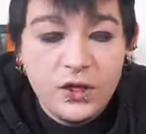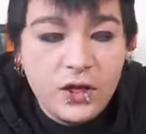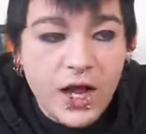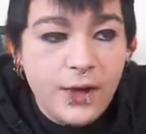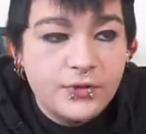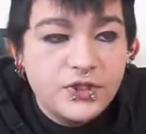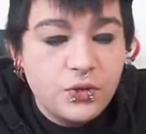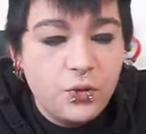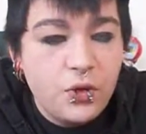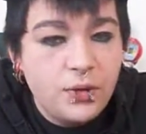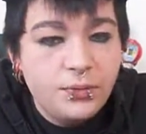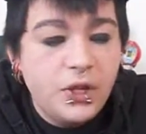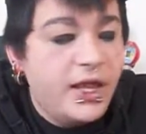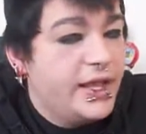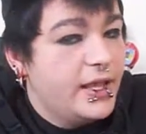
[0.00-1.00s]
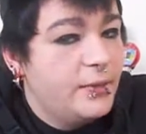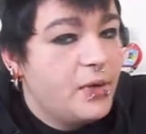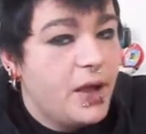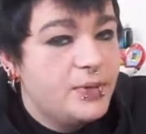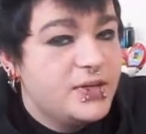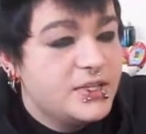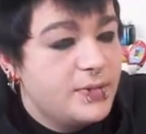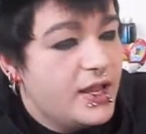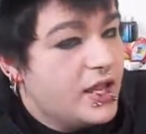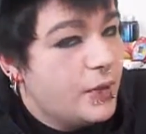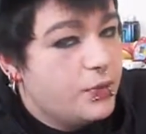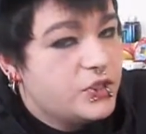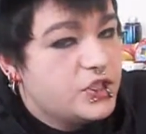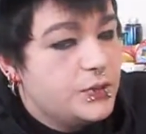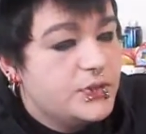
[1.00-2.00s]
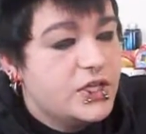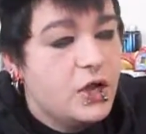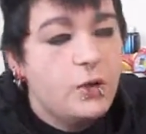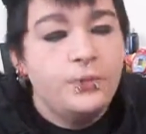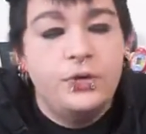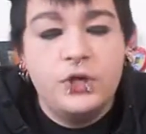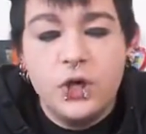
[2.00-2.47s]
I was the one playing in mommy's makeup when she was gone,